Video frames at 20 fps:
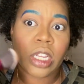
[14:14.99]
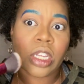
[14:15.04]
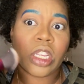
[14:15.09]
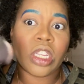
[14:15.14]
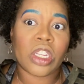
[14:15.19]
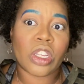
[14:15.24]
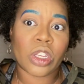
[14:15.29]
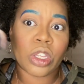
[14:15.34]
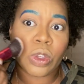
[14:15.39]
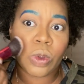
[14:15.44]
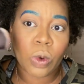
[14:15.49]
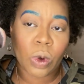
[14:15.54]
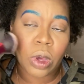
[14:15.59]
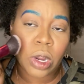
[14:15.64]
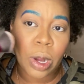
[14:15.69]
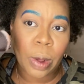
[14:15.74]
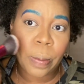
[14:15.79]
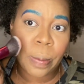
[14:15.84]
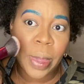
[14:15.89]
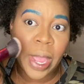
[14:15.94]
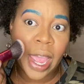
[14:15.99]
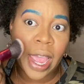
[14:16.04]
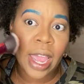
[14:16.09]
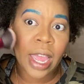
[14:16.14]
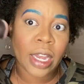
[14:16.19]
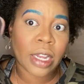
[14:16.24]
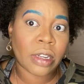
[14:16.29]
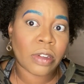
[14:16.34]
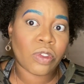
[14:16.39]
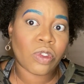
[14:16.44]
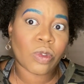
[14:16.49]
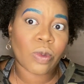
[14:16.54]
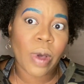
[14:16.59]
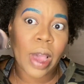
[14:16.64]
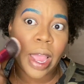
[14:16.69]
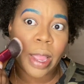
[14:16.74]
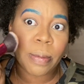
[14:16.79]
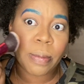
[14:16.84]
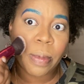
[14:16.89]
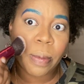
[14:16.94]
So you want to pat and
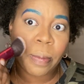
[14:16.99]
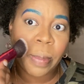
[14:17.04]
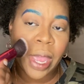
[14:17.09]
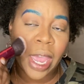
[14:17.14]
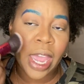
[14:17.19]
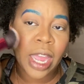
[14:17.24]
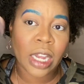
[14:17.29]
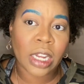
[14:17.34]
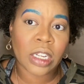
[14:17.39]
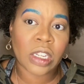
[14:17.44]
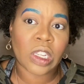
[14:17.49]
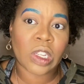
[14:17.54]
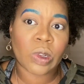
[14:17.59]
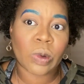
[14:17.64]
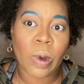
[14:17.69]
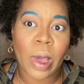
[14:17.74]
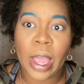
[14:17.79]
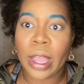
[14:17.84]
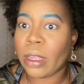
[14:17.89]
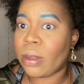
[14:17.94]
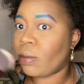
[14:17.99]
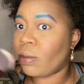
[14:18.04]
swipe, pat and swipe.